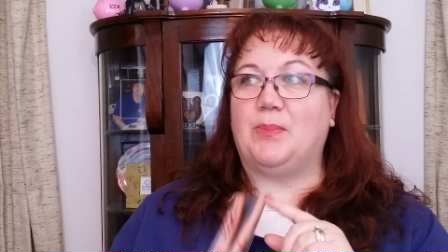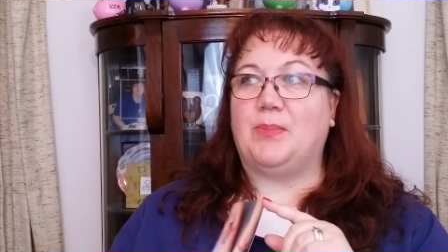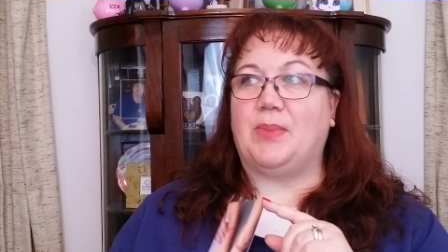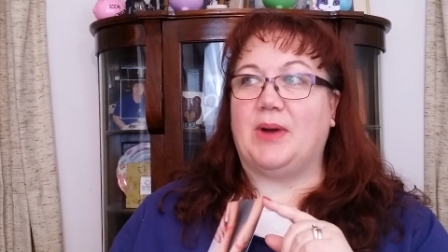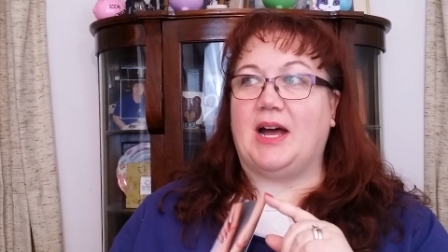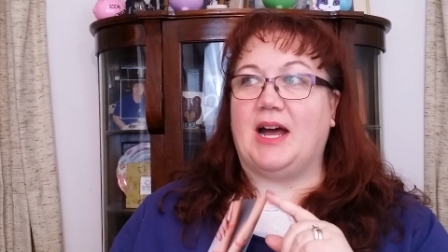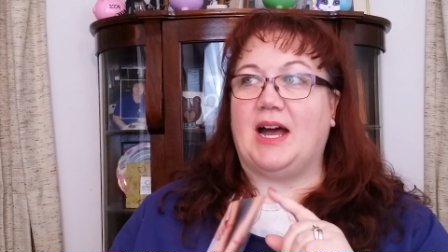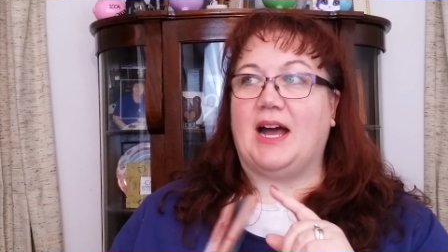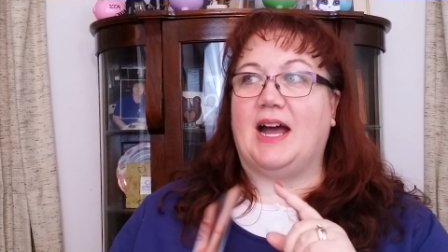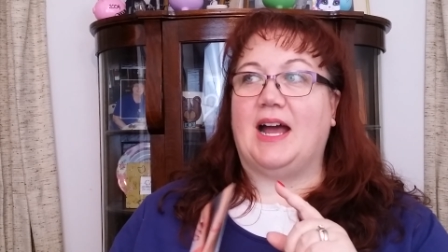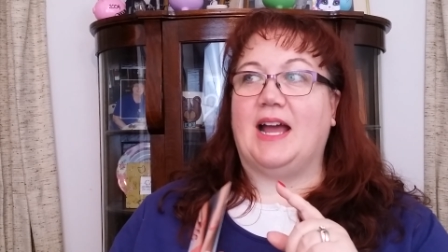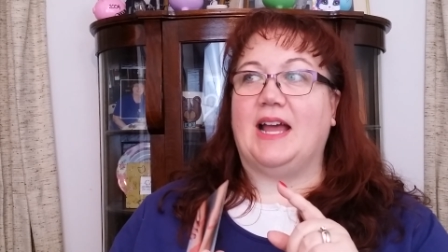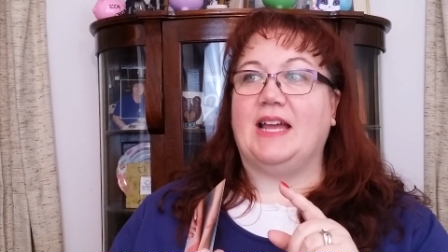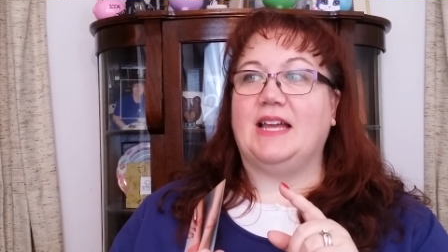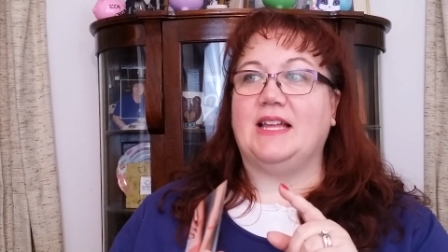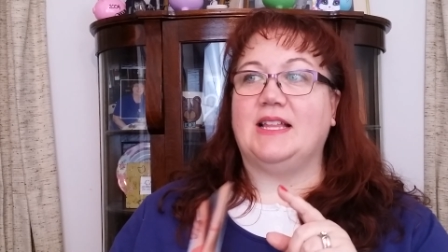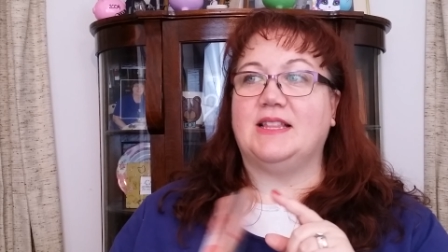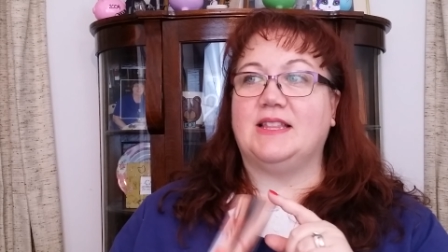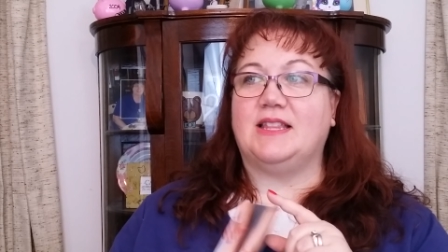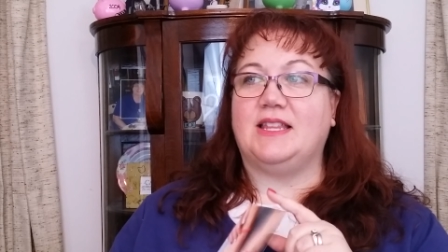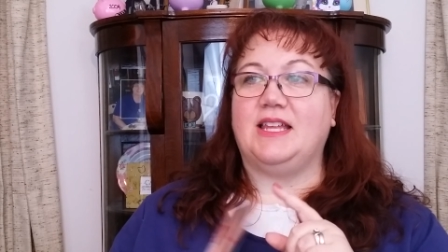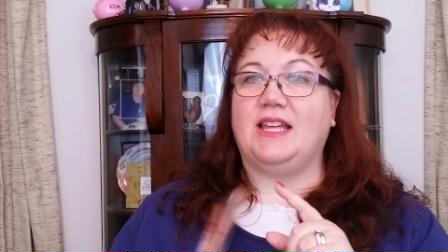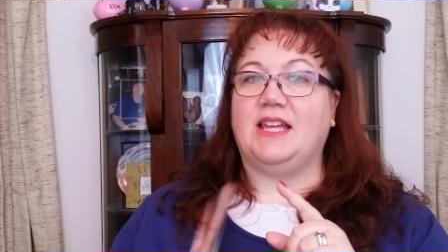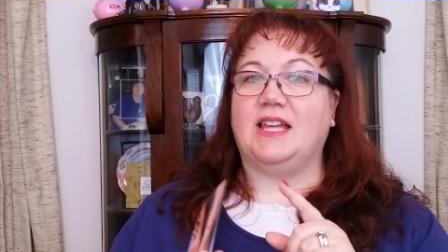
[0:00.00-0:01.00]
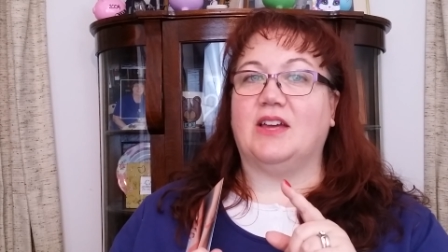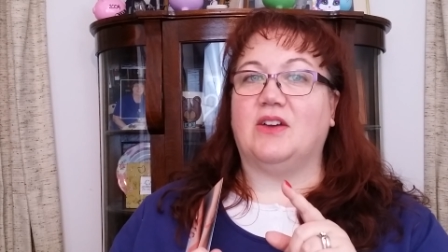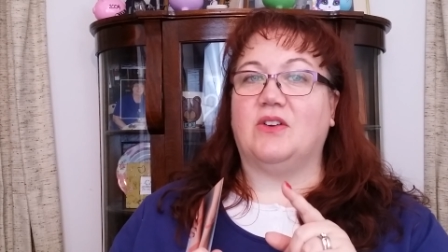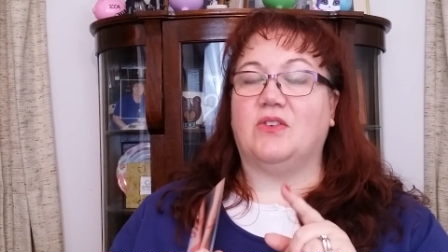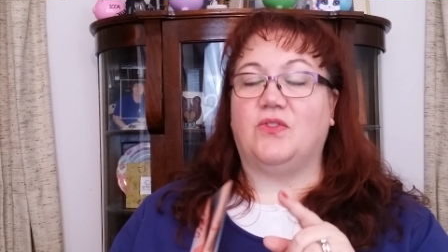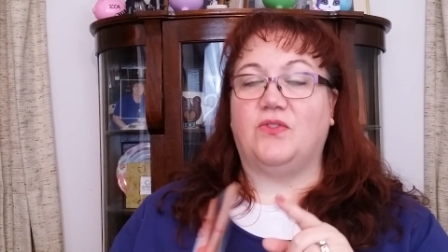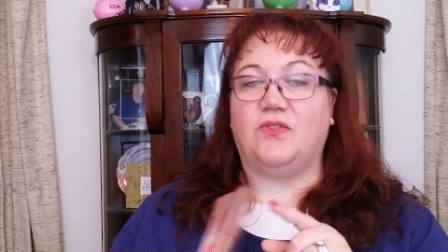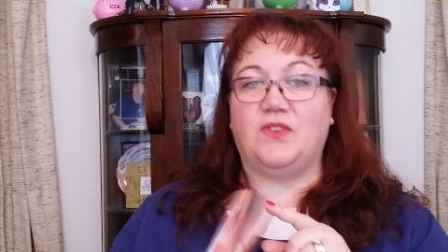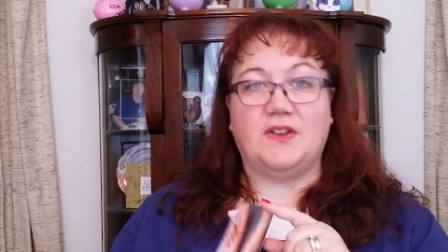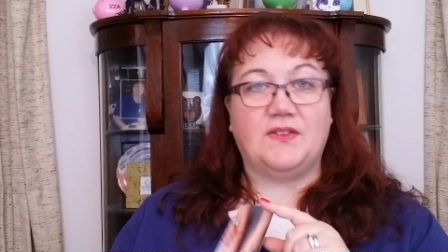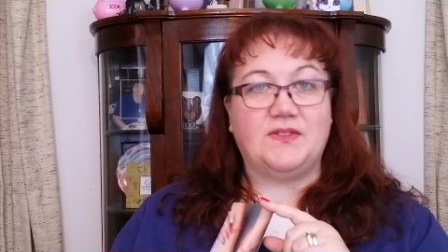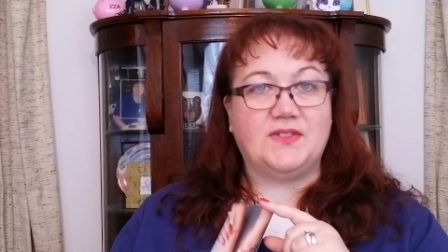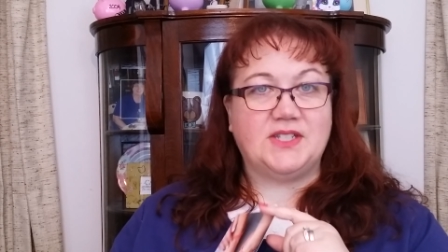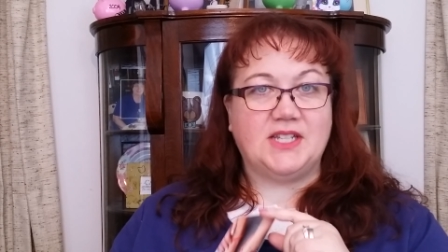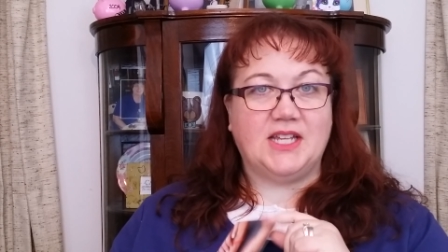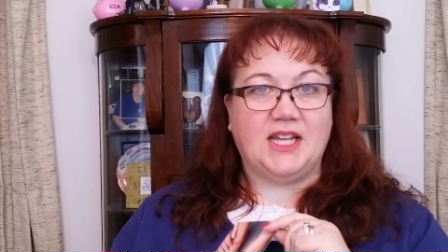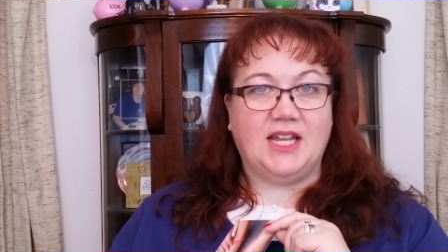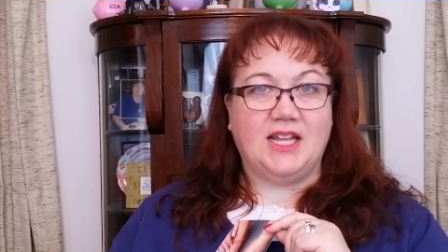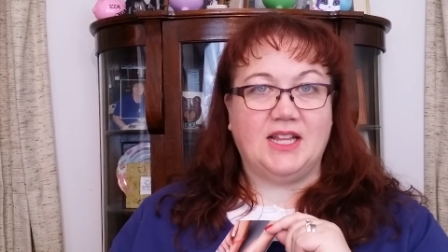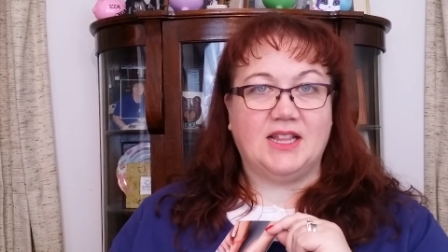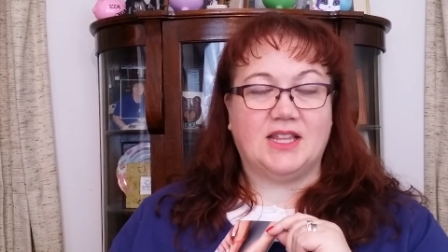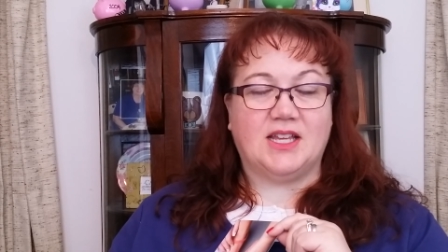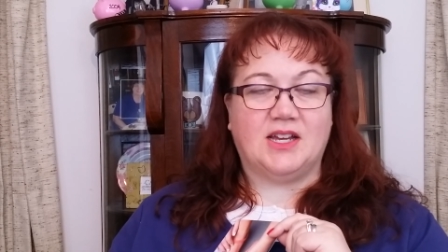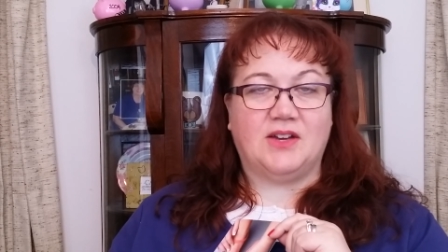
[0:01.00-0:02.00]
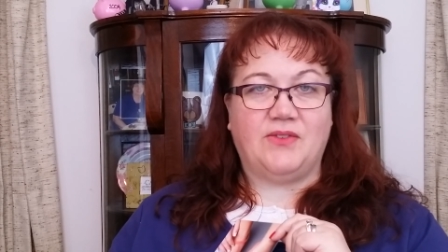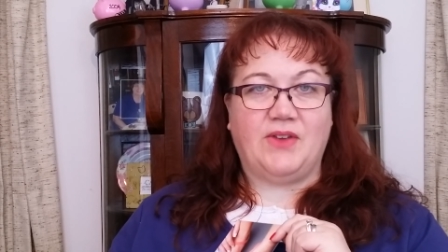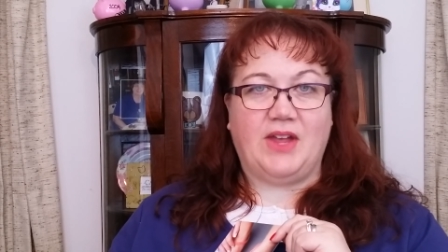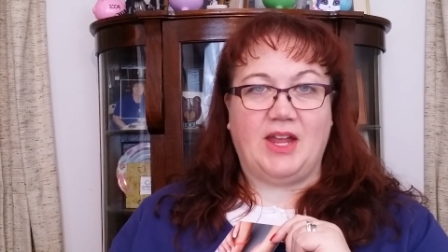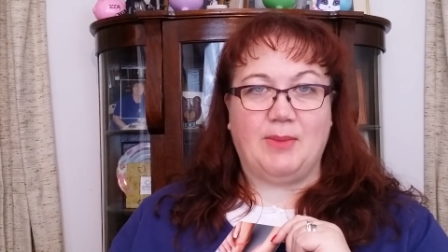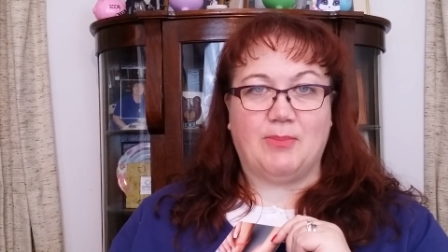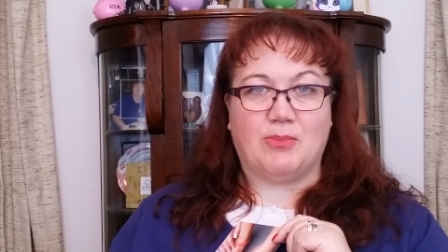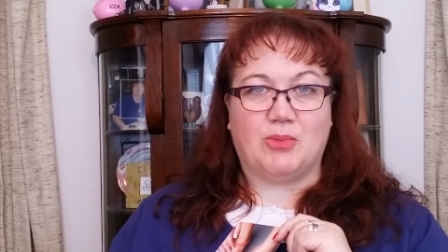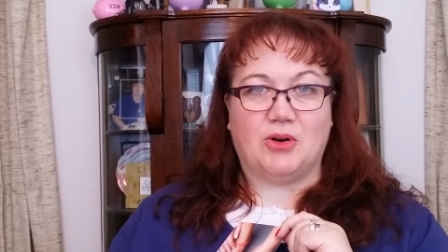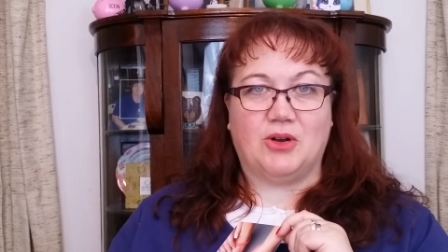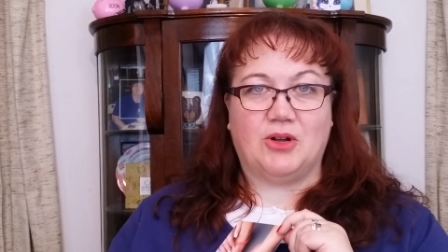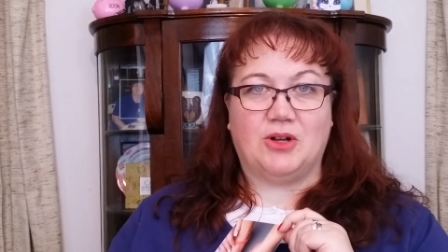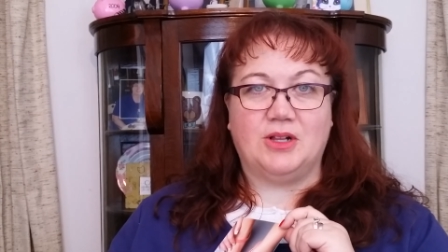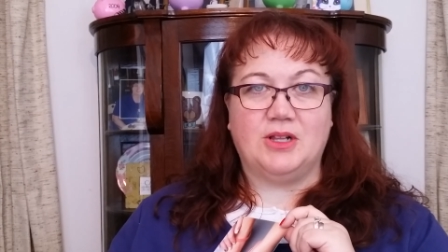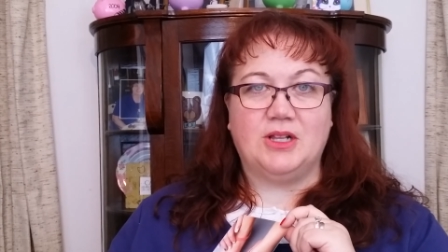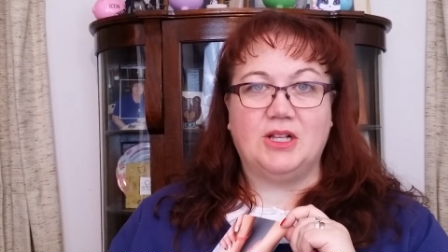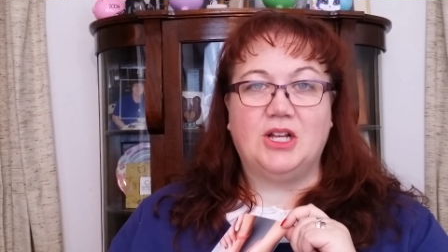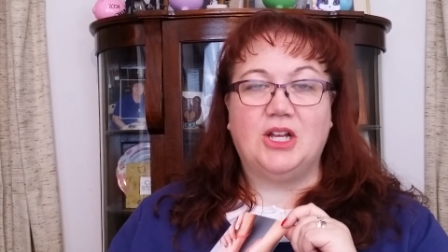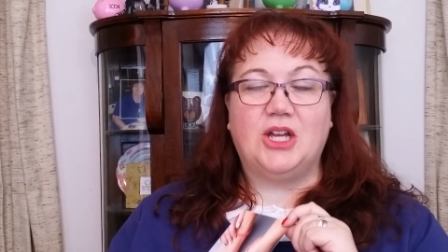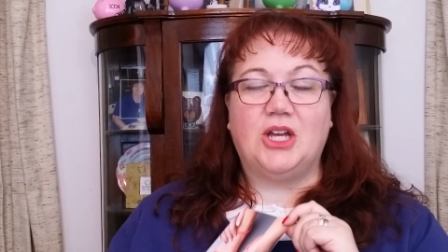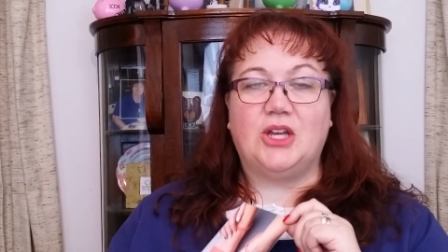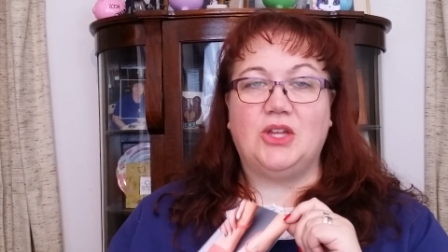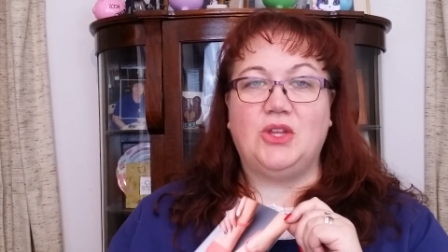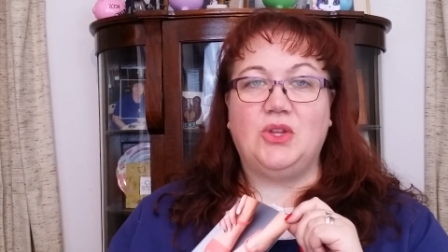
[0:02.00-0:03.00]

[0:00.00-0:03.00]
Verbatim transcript: by the fifteenth of April,